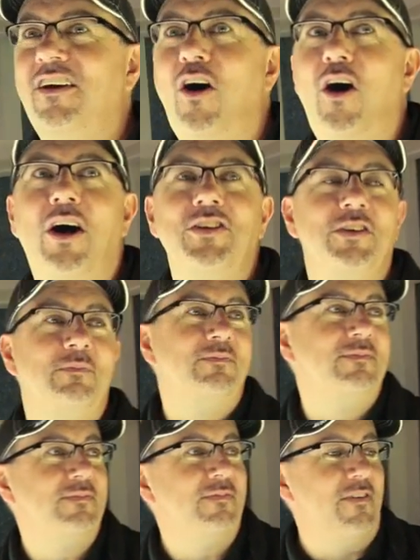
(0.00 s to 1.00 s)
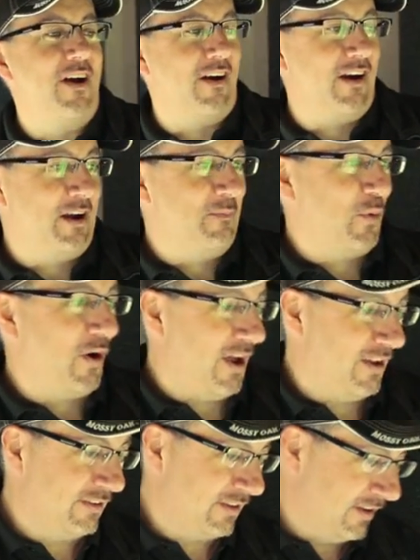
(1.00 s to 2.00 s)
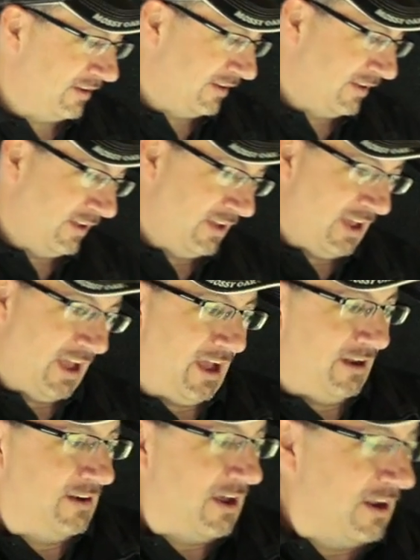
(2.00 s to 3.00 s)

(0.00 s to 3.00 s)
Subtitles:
Awesome. Very impressed. And